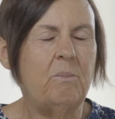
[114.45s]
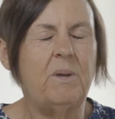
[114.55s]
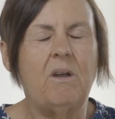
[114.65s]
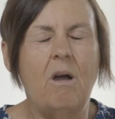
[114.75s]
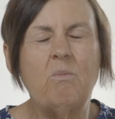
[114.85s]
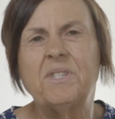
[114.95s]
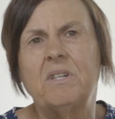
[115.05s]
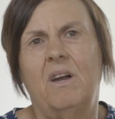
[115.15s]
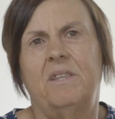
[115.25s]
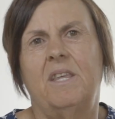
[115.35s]
But I
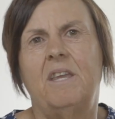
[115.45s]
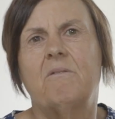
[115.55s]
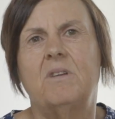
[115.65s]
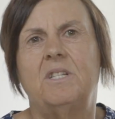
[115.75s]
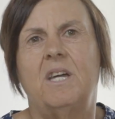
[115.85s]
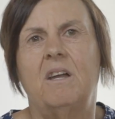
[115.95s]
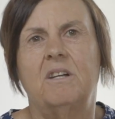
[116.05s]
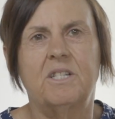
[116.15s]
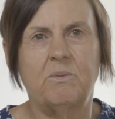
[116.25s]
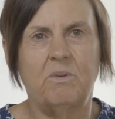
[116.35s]
wasn't like that every day.
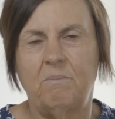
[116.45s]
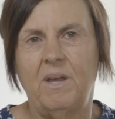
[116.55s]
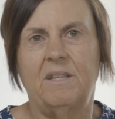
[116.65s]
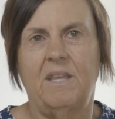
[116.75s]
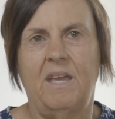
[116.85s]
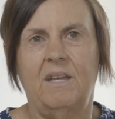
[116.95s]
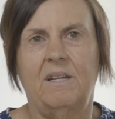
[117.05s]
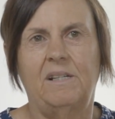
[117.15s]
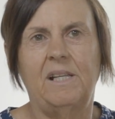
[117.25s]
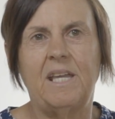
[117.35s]
I just want to make that
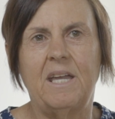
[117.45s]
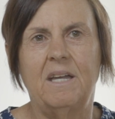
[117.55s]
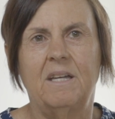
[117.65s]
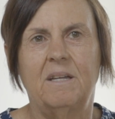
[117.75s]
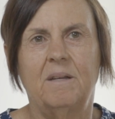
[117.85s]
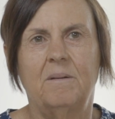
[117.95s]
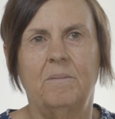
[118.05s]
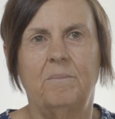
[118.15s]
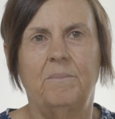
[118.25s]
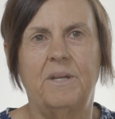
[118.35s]
clear.
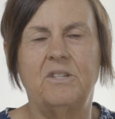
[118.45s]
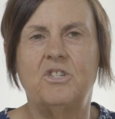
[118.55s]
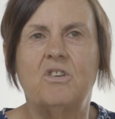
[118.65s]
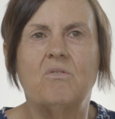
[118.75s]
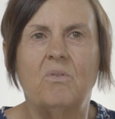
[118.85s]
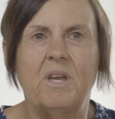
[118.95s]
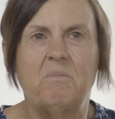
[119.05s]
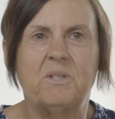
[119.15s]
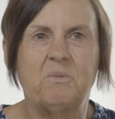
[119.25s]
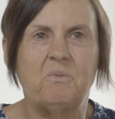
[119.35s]
But in general, that
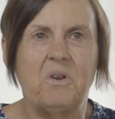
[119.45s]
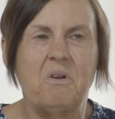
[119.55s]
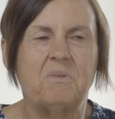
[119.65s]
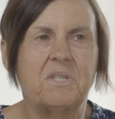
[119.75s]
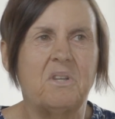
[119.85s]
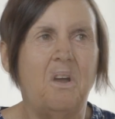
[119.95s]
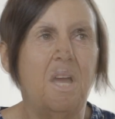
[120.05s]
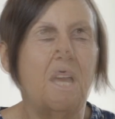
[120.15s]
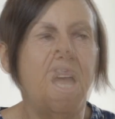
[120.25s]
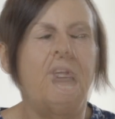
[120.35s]
was what I was
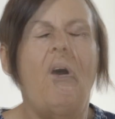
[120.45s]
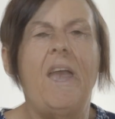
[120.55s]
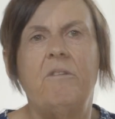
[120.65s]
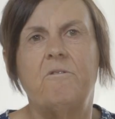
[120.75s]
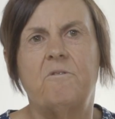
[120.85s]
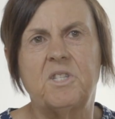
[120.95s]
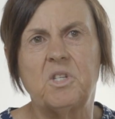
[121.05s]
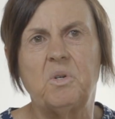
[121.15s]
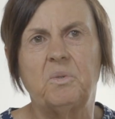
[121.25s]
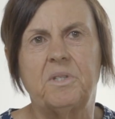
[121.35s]
like. So I had
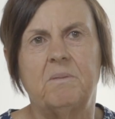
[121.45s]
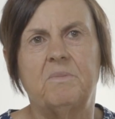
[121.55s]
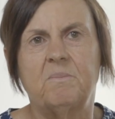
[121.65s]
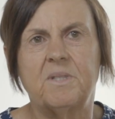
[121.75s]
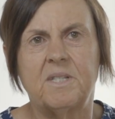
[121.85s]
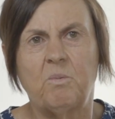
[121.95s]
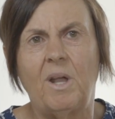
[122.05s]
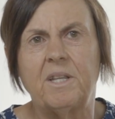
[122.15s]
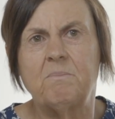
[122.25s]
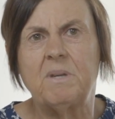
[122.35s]
physical symptoms as
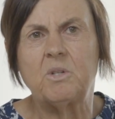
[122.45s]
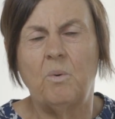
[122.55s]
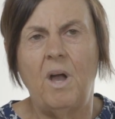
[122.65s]
well as mental